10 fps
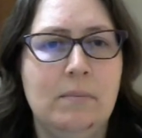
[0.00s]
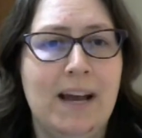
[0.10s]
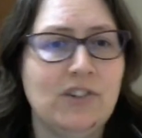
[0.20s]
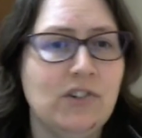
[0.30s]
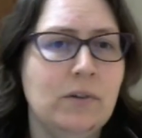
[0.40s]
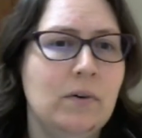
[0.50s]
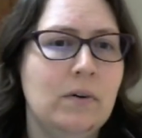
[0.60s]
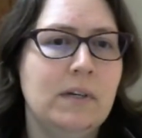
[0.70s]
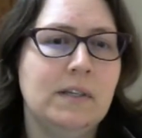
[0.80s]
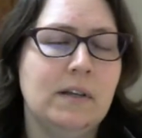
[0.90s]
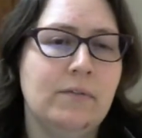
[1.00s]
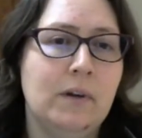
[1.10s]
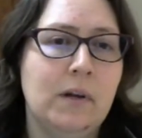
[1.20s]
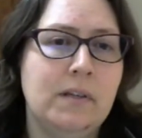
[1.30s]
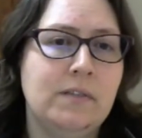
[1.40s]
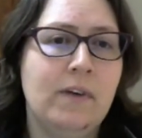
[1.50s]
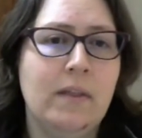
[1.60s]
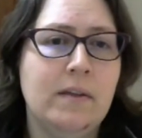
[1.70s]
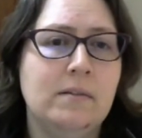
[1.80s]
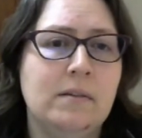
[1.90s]
passion, or he's going to follow his
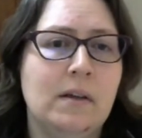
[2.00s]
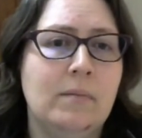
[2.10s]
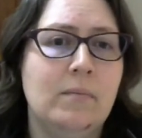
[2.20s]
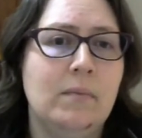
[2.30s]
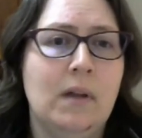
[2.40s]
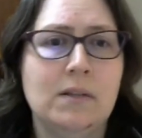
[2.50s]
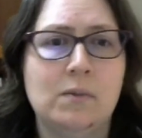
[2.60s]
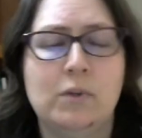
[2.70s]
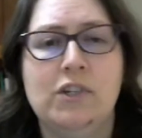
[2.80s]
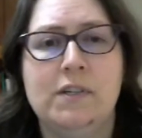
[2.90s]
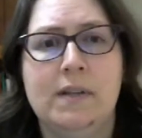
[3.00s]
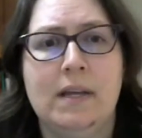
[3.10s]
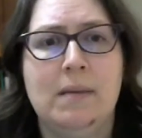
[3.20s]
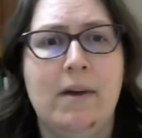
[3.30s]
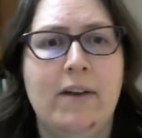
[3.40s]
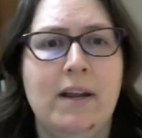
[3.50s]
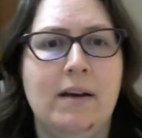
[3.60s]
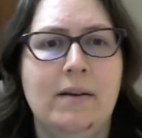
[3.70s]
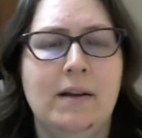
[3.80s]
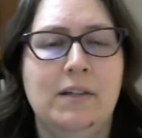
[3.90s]
father's last wishes that he marry
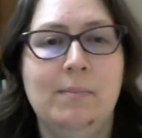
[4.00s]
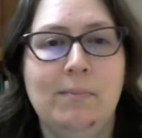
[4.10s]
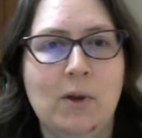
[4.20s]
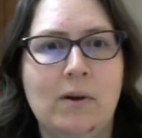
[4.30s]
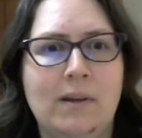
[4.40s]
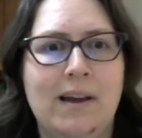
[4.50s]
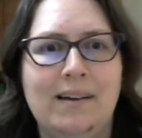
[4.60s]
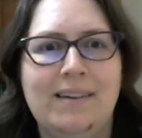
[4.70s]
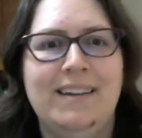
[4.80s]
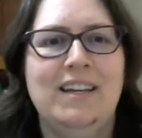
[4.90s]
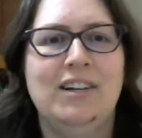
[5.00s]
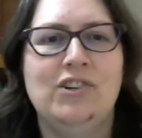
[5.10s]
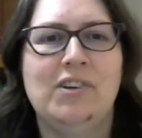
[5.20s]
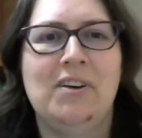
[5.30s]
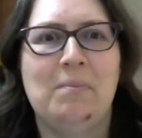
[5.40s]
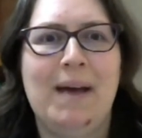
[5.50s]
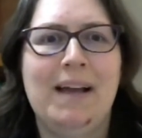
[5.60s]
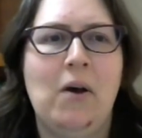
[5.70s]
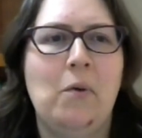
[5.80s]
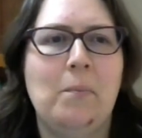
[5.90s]
a demure young English girl
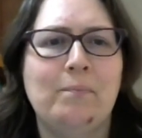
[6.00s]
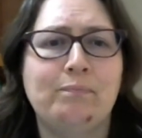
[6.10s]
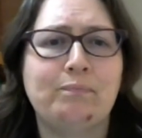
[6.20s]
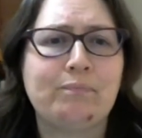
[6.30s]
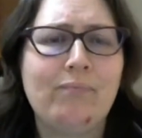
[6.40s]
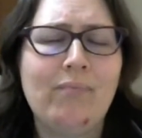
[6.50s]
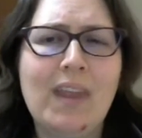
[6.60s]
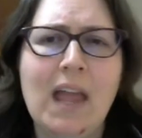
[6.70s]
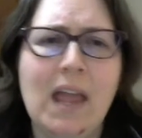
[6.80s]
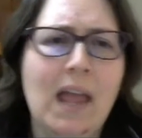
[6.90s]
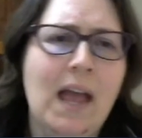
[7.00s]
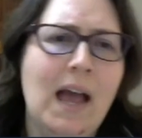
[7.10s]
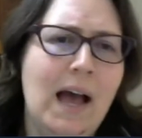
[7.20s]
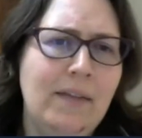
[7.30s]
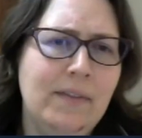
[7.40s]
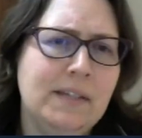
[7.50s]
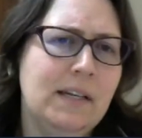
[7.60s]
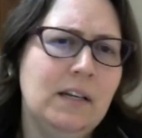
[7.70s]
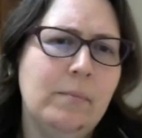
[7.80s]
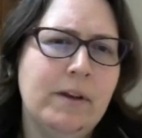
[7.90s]
back home. And there's a
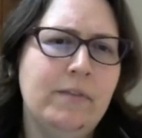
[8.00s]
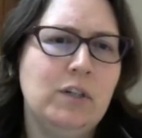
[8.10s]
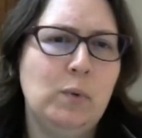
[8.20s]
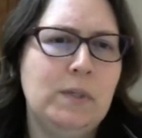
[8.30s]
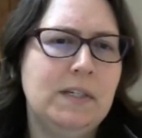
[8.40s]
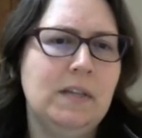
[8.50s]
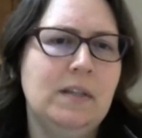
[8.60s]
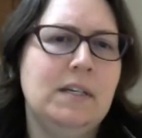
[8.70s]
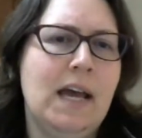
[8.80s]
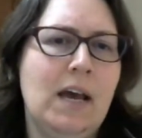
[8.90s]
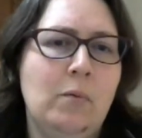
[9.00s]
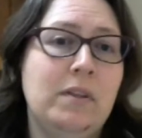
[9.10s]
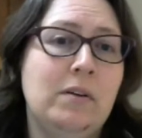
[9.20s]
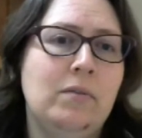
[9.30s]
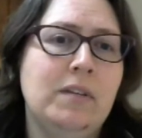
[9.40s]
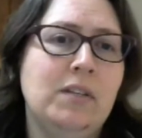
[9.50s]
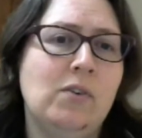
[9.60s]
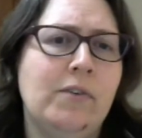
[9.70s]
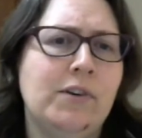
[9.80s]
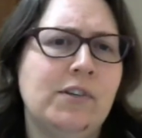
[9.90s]
little bit of a twist in the tale with Corinne's
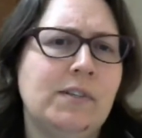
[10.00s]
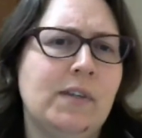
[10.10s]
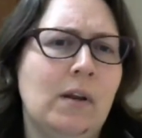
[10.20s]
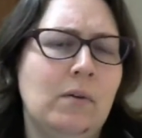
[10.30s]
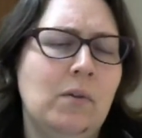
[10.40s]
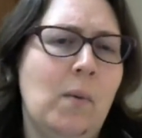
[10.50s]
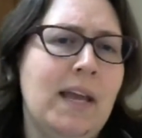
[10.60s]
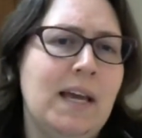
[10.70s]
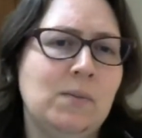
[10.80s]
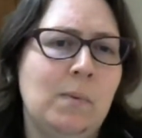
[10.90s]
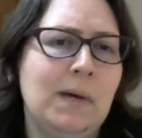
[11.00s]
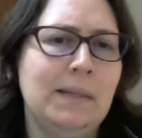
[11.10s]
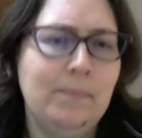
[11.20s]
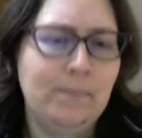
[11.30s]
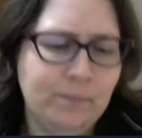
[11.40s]
origins along the way as well.